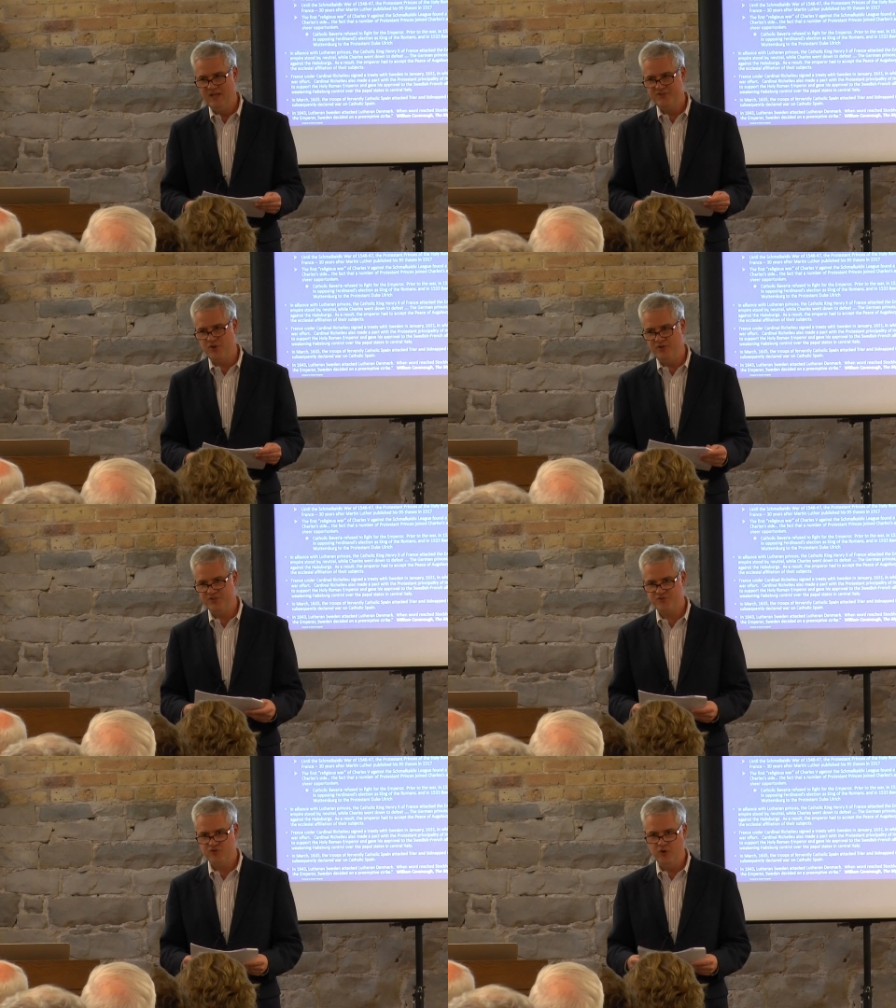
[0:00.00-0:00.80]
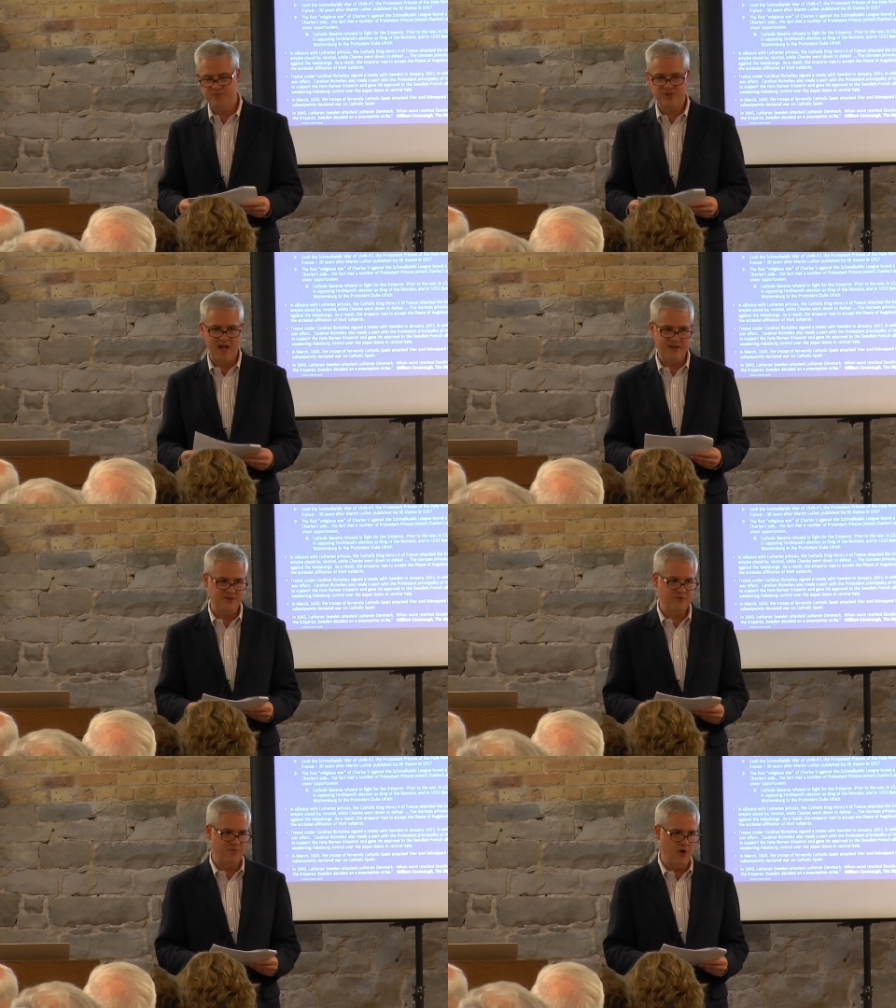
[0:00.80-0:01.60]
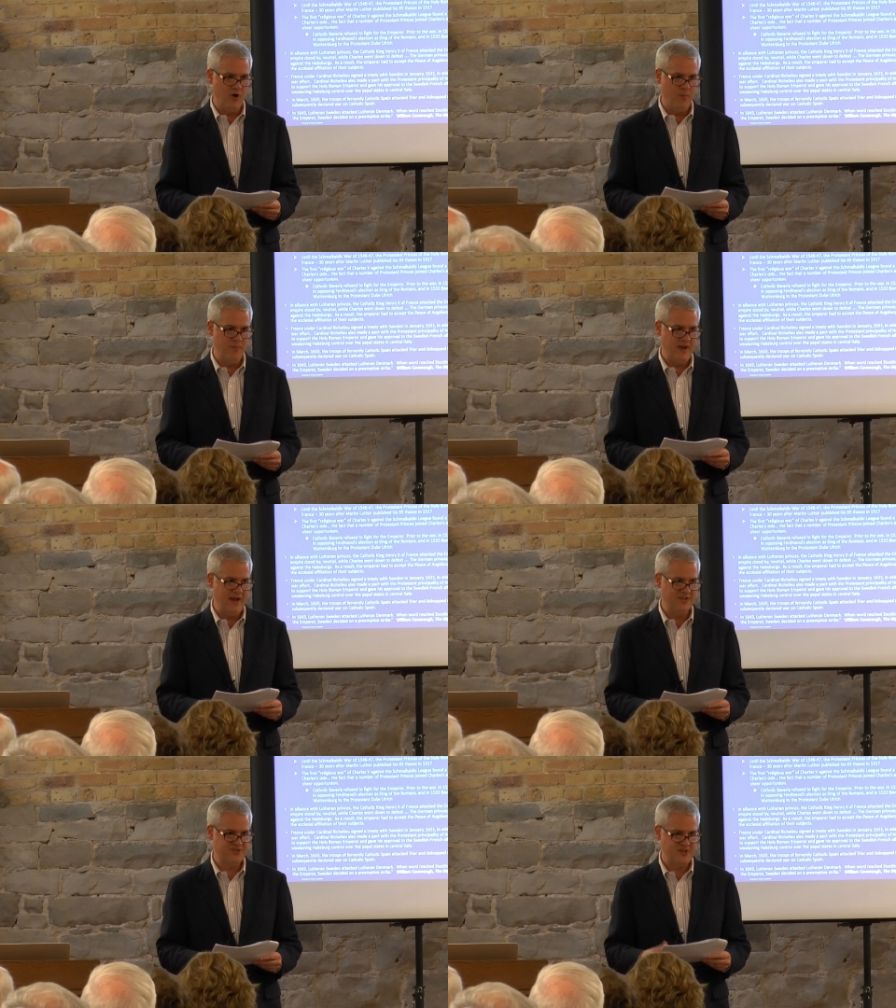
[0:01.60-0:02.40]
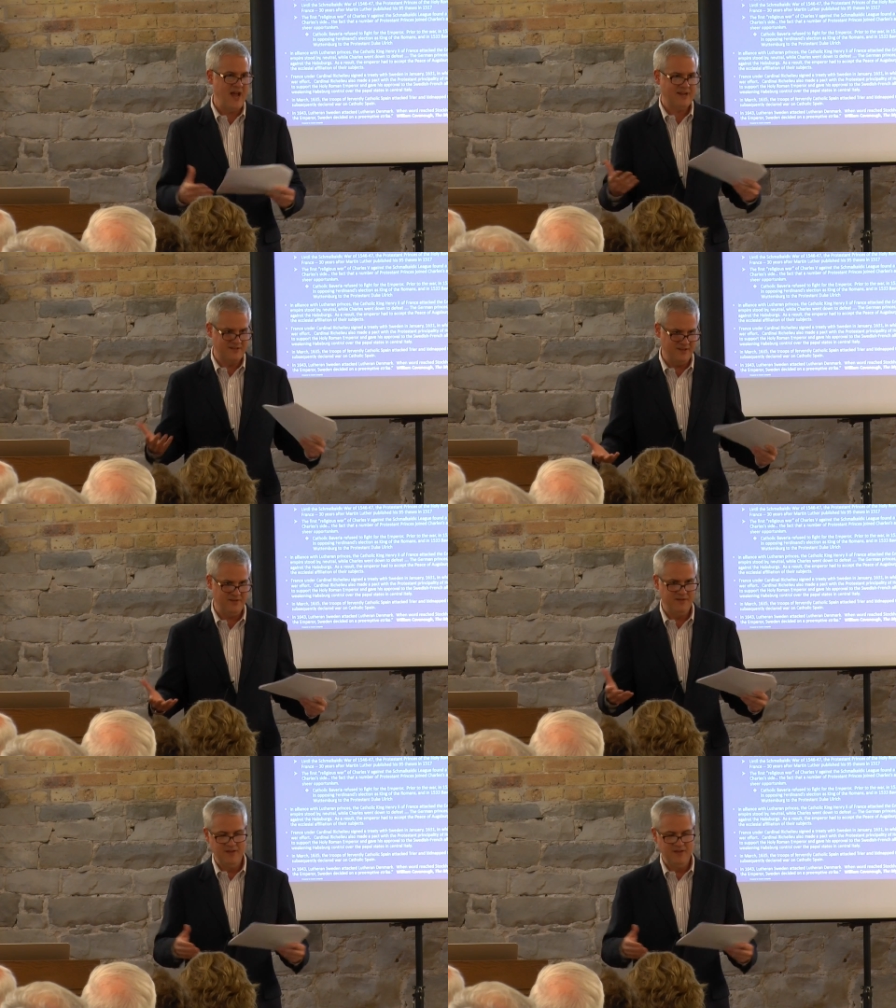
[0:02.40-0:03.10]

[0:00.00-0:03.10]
So his troops got into Rome and sacked it.